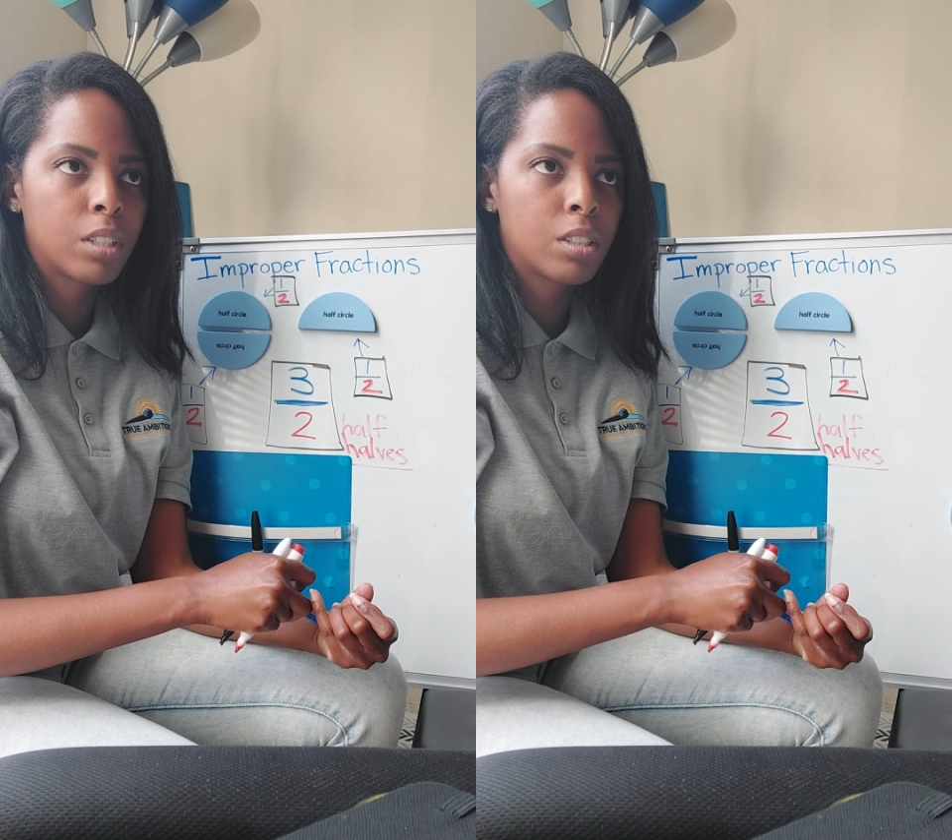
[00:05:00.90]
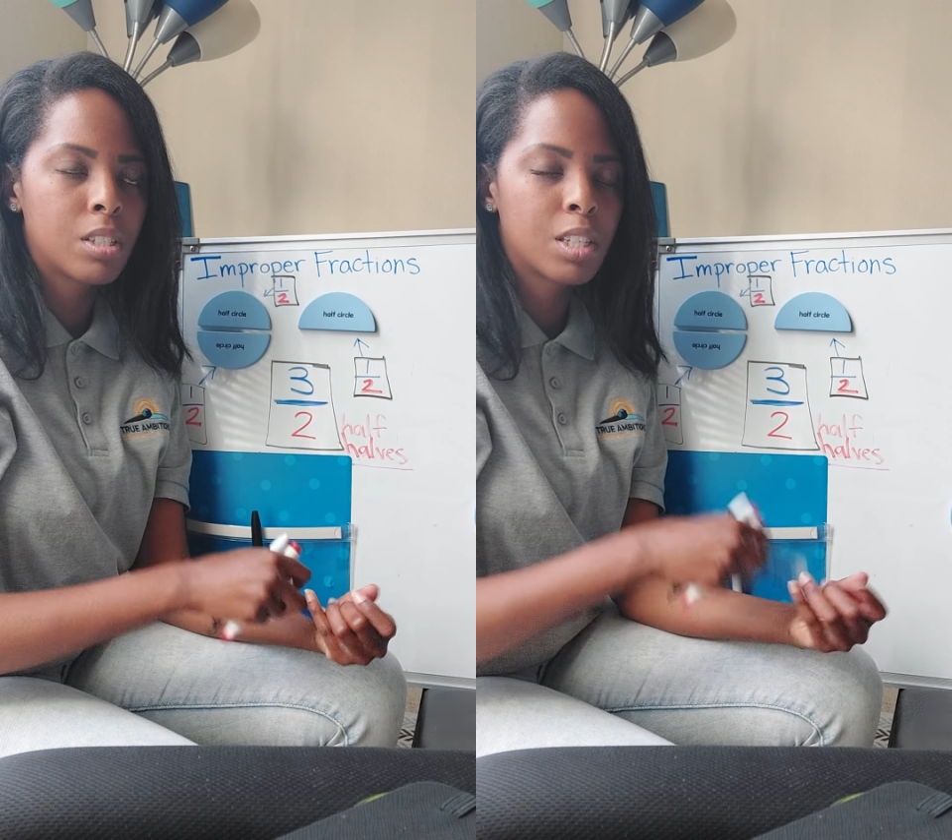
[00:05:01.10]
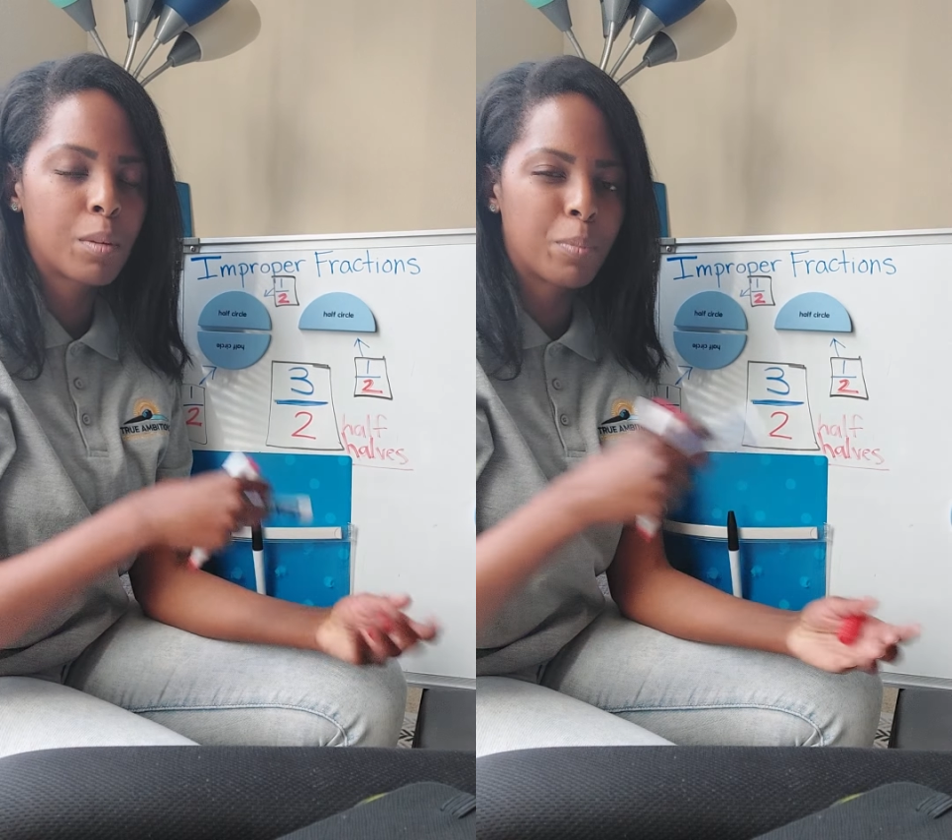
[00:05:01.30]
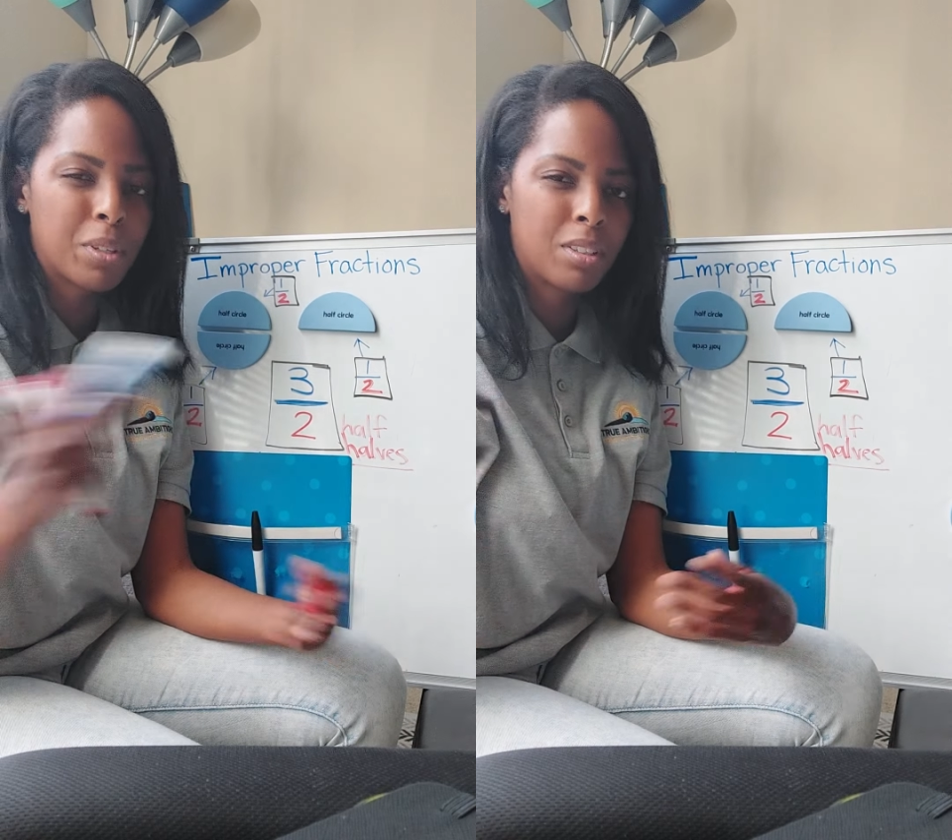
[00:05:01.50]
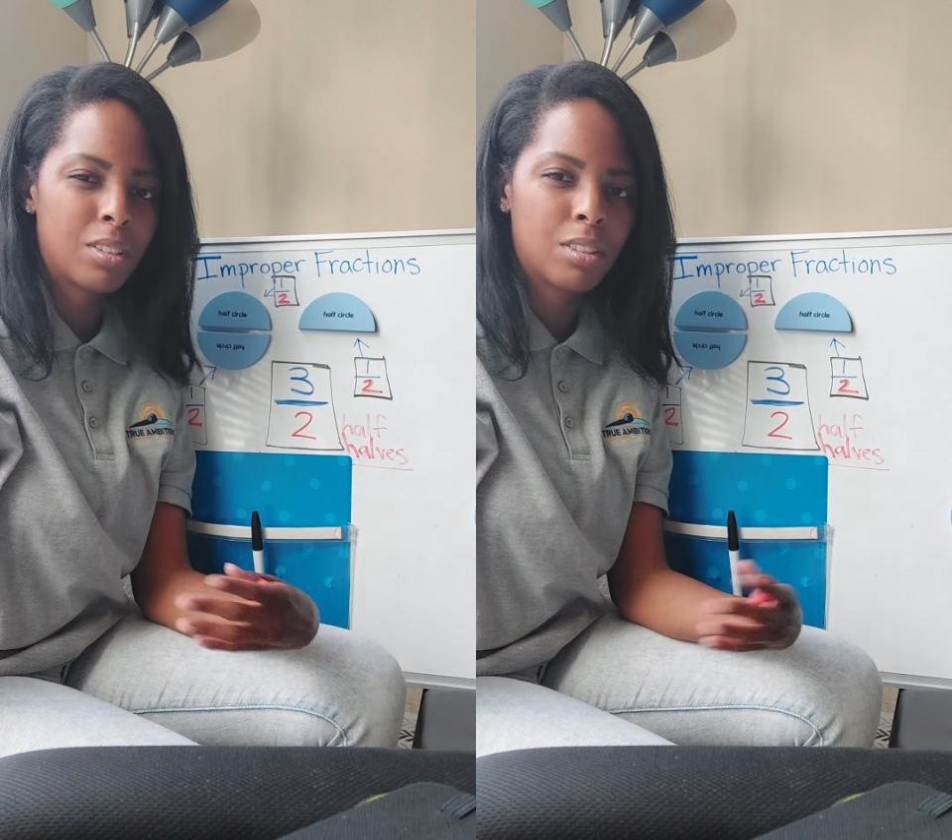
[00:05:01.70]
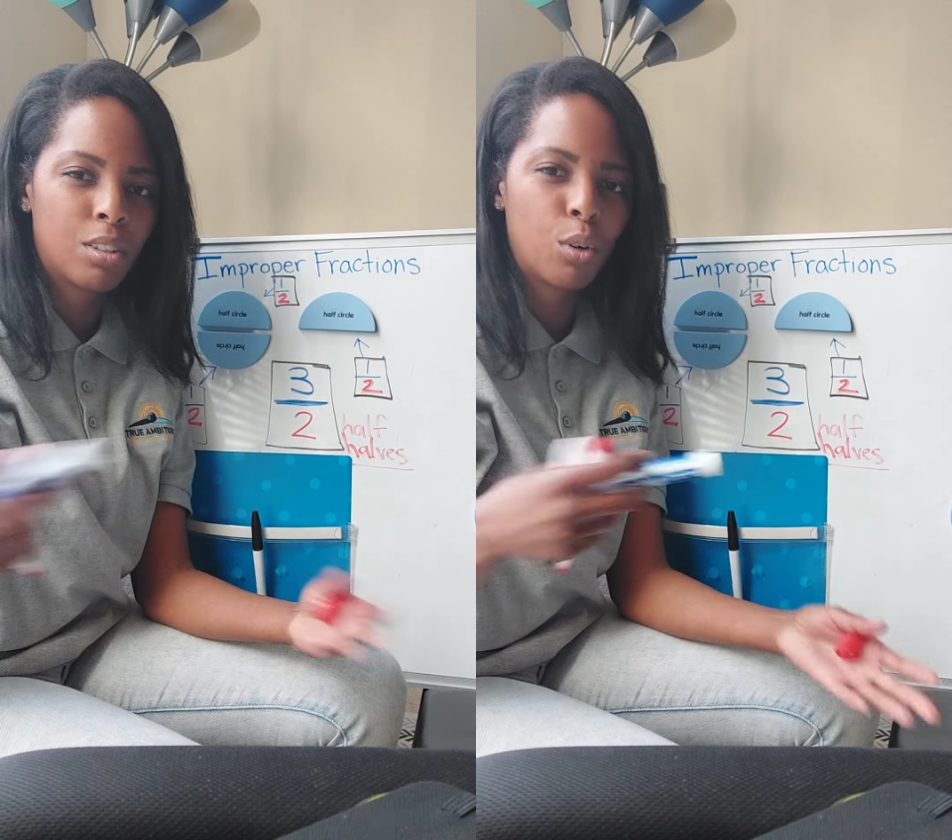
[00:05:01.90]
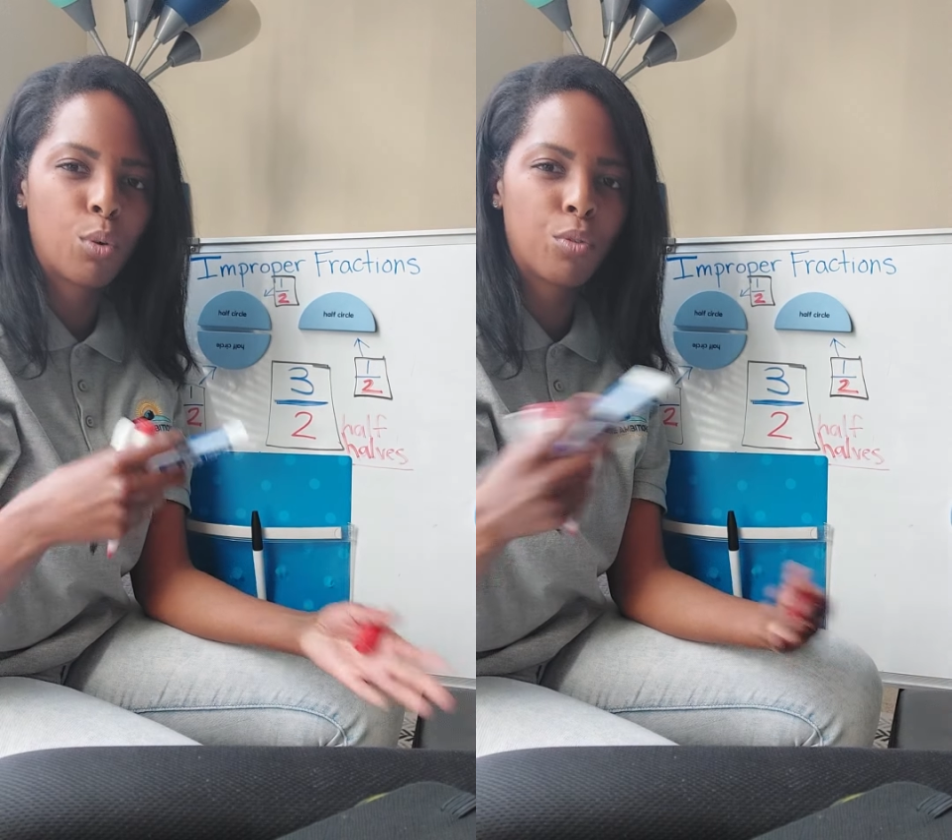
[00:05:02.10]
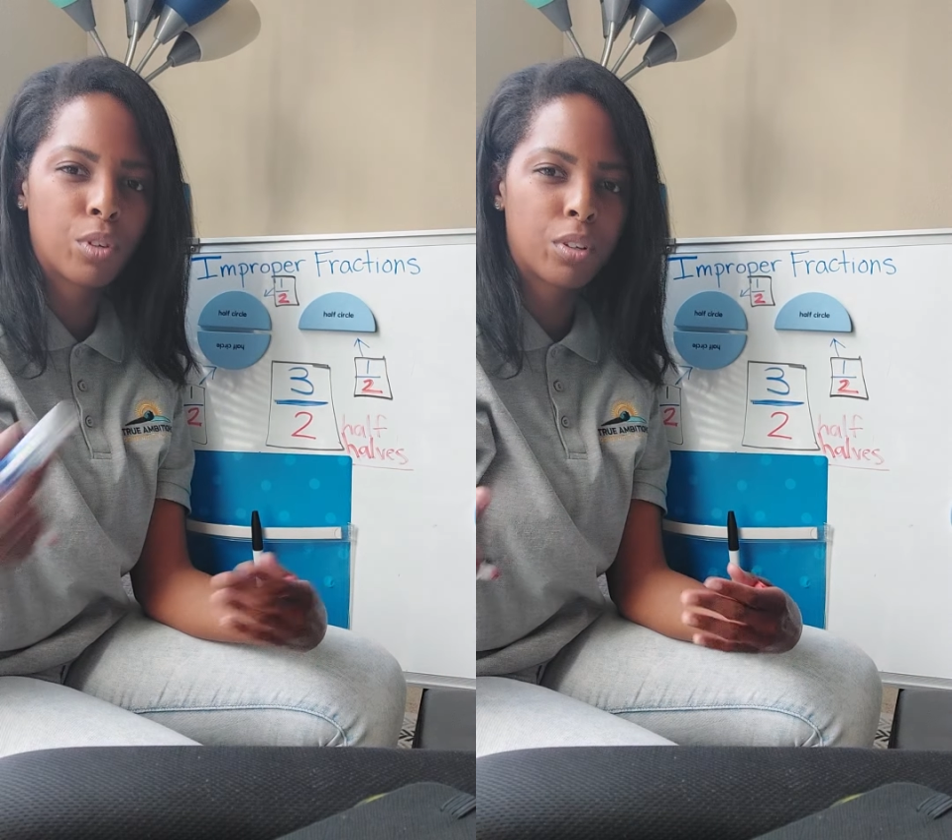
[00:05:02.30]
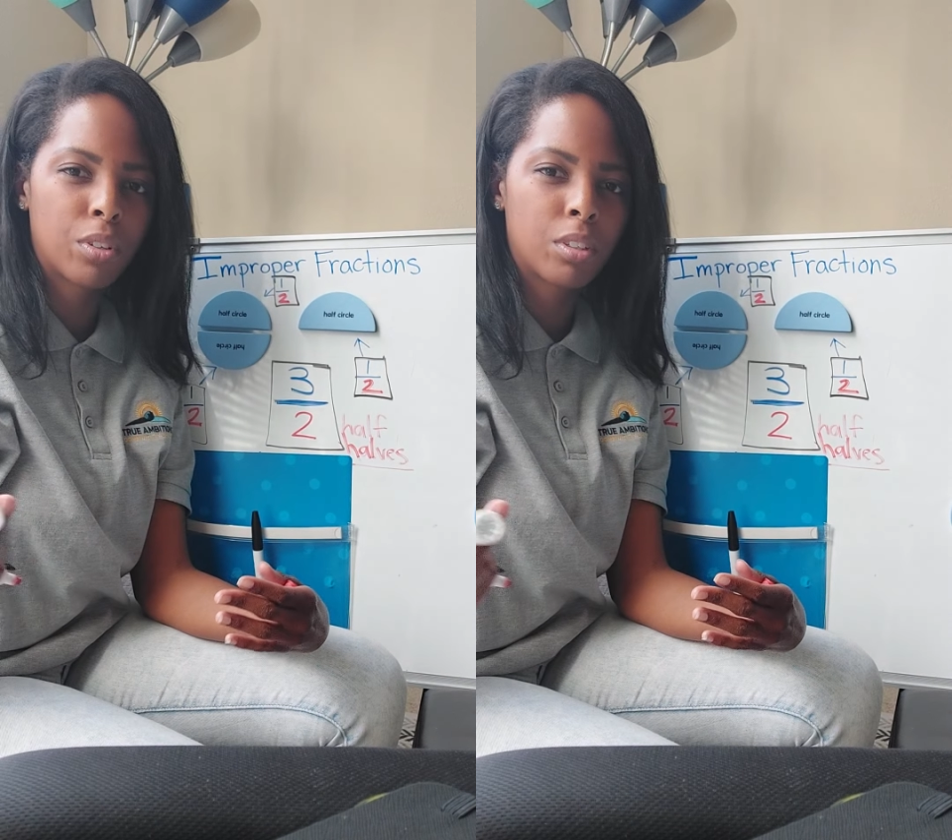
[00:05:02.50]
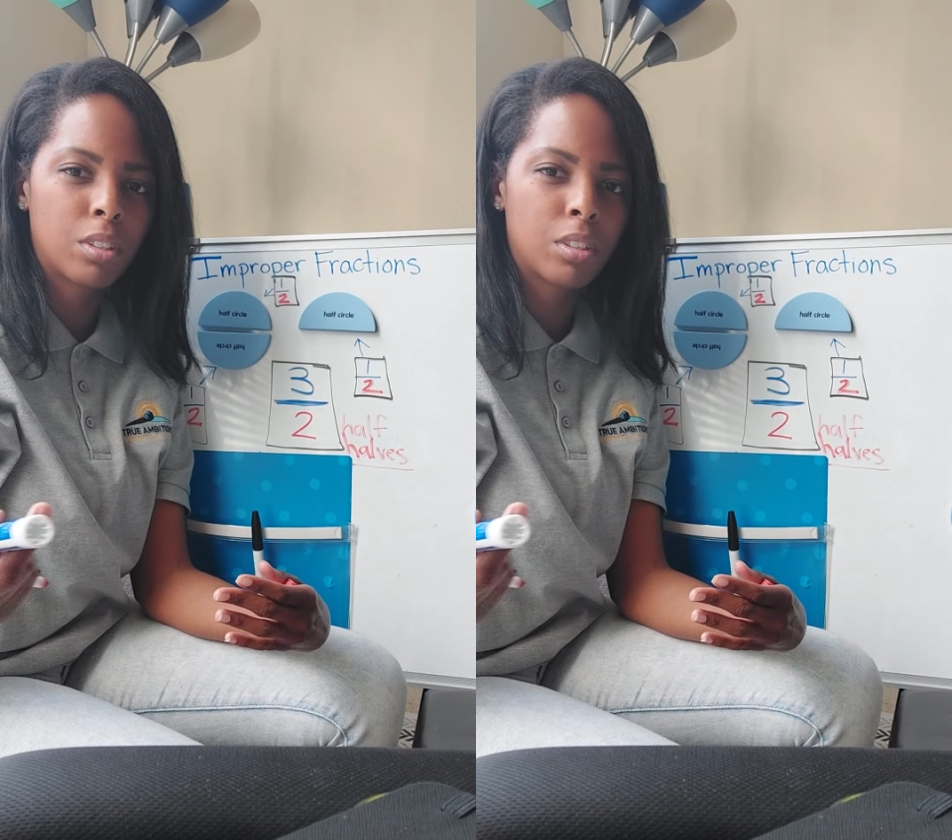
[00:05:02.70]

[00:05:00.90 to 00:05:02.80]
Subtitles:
skip over